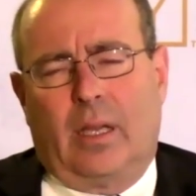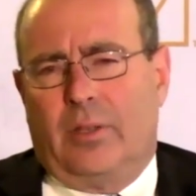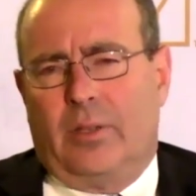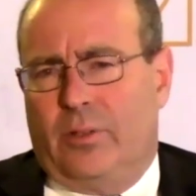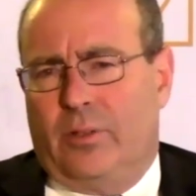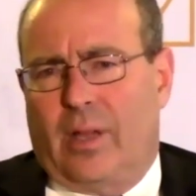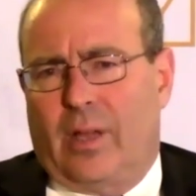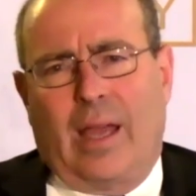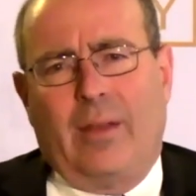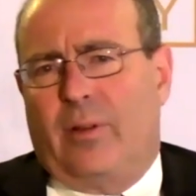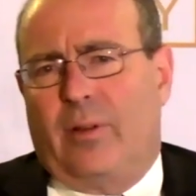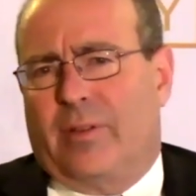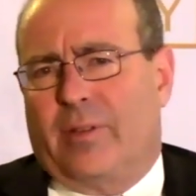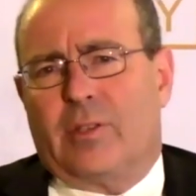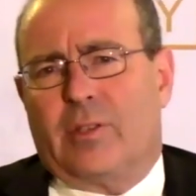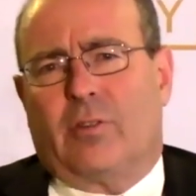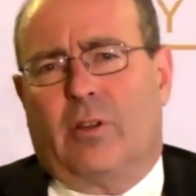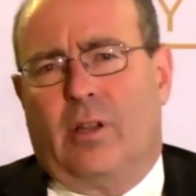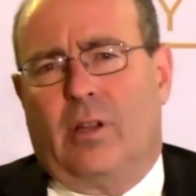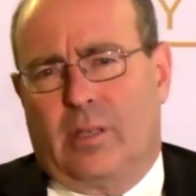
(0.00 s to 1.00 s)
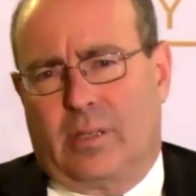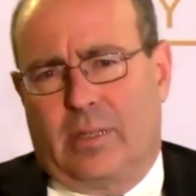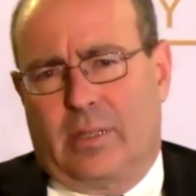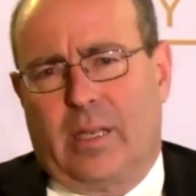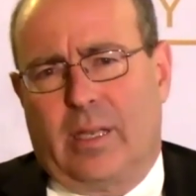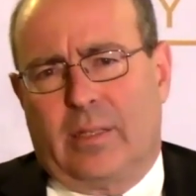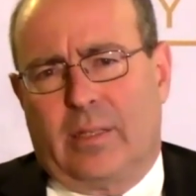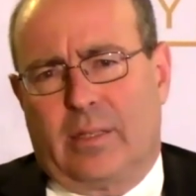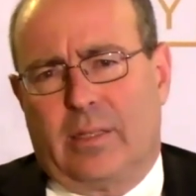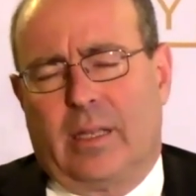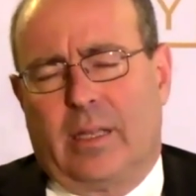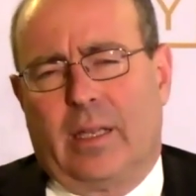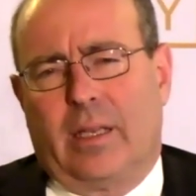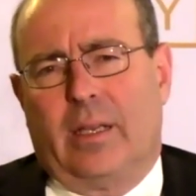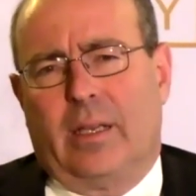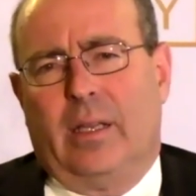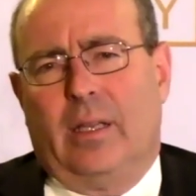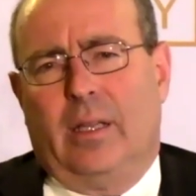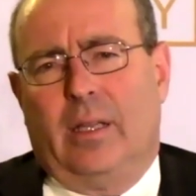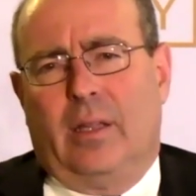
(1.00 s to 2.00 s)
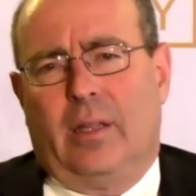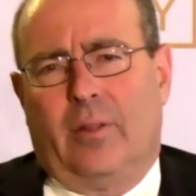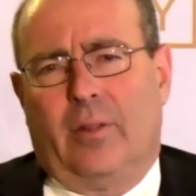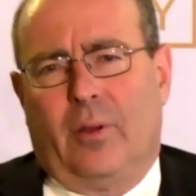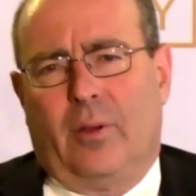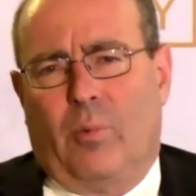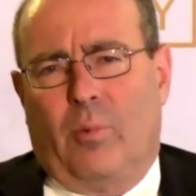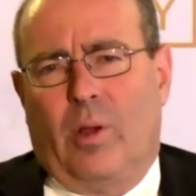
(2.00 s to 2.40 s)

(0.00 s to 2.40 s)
I do have a strong sense that the